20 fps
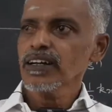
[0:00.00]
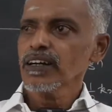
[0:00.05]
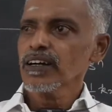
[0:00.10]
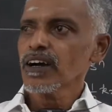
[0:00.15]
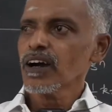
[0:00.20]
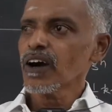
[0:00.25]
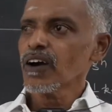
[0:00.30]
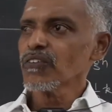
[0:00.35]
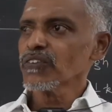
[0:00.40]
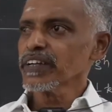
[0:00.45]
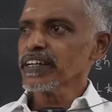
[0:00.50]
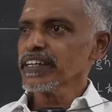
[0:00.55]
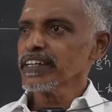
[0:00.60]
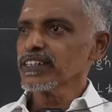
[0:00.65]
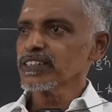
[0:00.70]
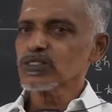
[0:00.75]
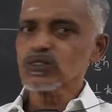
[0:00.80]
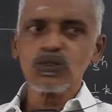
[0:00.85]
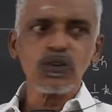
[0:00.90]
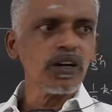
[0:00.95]
Half kx
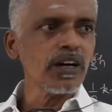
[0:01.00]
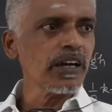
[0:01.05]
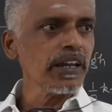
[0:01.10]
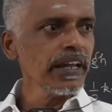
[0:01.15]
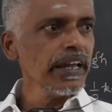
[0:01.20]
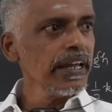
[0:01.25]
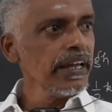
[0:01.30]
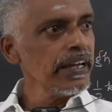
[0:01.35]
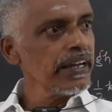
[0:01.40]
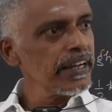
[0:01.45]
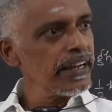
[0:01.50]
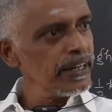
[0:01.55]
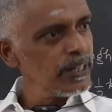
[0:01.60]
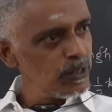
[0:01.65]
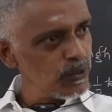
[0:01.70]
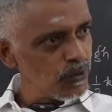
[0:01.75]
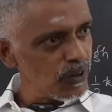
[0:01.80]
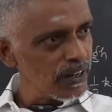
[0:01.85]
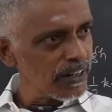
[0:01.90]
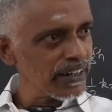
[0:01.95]
square. Again
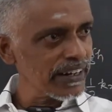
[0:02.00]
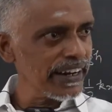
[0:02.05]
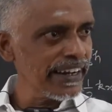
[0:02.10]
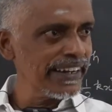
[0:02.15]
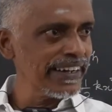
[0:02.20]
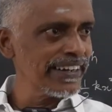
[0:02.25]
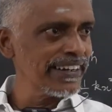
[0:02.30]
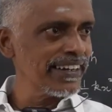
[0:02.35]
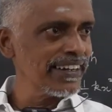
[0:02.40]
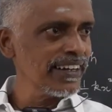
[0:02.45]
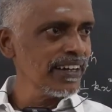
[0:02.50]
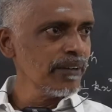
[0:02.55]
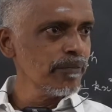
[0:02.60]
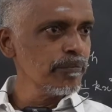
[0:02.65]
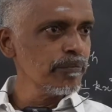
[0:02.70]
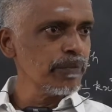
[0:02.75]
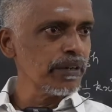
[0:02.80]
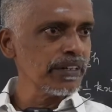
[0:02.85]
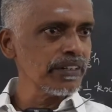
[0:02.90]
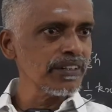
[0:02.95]
you are
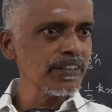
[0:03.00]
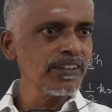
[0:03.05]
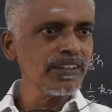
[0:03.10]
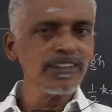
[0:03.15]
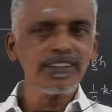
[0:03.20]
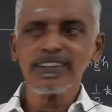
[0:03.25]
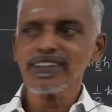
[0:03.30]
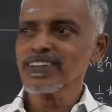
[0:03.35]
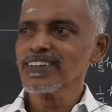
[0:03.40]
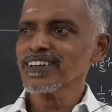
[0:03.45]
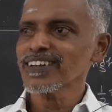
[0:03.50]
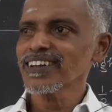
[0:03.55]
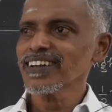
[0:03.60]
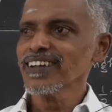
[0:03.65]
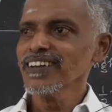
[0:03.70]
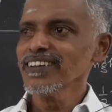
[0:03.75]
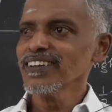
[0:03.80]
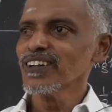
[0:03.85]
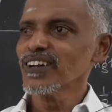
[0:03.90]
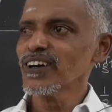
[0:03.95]
right but
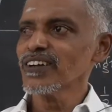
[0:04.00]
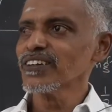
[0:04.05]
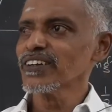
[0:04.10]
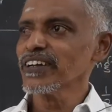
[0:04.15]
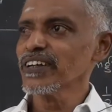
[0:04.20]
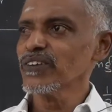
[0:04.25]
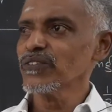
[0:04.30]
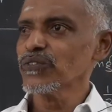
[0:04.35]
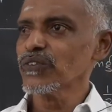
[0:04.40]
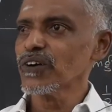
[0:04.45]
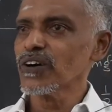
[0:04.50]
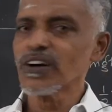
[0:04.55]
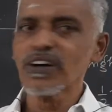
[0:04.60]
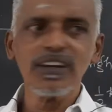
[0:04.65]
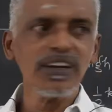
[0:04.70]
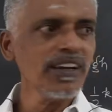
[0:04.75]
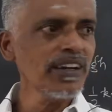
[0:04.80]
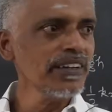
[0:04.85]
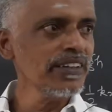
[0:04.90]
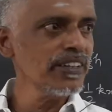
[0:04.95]
not right
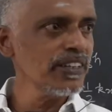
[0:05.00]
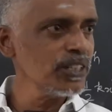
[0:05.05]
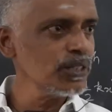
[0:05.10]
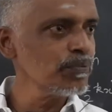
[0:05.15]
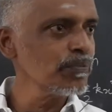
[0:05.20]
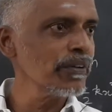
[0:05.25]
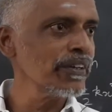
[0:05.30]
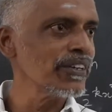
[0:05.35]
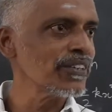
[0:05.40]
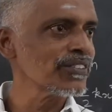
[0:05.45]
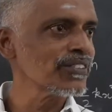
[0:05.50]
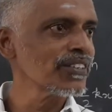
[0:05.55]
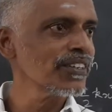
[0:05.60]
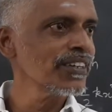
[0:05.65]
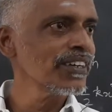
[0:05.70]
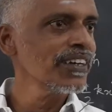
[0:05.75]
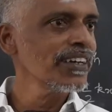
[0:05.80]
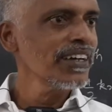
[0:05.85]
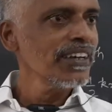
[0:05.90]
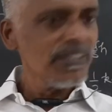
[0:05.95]
for this
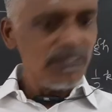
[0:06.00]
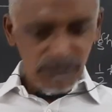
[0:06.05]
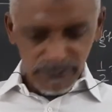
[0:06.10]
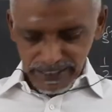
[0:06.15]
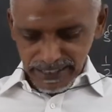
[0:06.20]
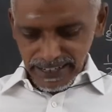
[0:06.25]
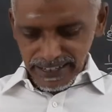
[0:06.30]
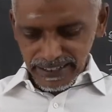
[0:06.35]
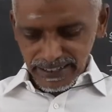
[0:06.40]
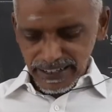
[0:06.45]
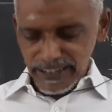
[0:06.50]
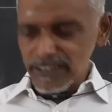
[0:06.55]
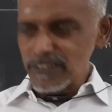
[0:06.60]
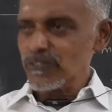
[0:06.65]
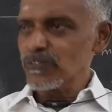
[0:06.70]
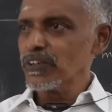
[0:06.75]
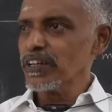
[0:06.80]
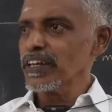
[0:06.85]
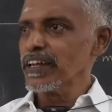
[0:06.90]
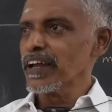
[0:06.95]
place. We can write
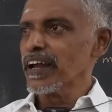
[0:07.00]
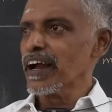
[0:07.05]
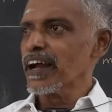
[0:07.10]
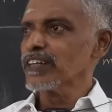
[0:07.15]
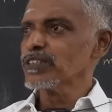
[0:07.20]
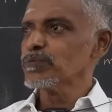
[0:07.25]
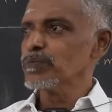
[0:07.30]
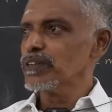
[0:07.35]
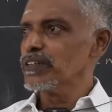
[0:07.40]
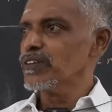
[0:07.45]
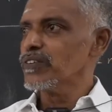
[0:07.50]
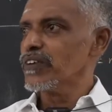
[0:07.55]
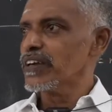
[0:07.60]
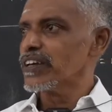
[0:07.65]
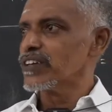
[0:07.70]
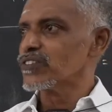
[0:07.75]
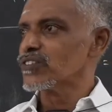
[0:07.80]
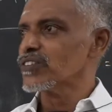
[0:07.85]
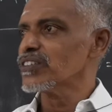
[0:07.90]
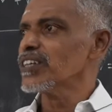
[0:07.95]
V as many
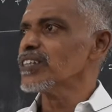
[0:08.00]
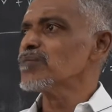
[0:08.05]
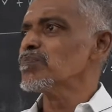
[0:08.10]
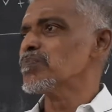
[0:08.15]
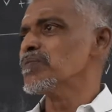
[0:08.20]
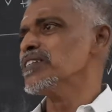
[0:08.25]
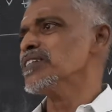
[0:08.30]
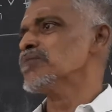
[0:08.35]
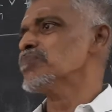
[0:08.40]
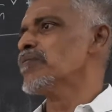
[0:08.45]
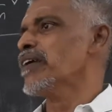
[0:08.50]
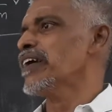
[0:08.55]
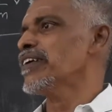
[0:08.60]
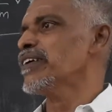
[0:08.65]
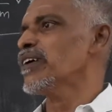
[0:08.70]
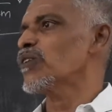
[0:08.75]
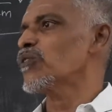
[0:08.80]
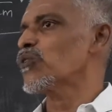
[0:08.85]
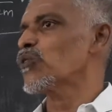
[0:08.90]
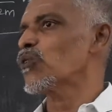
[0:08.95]
ways. Yes, please, my
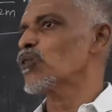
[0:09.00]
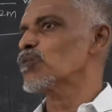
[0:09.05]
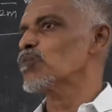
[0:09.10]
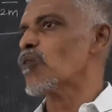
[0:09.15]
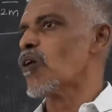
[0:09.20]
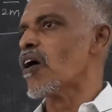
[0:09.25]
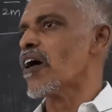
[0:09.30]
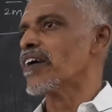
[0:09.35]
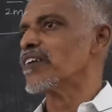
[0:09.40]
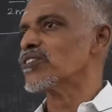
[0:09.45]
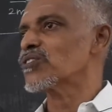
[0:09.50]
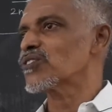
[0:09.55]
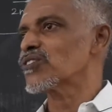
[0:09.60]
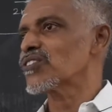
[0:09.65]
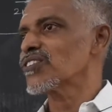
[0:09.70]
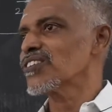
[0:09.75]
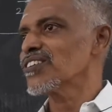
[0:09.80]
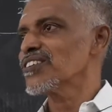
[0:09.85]
dear poor boys.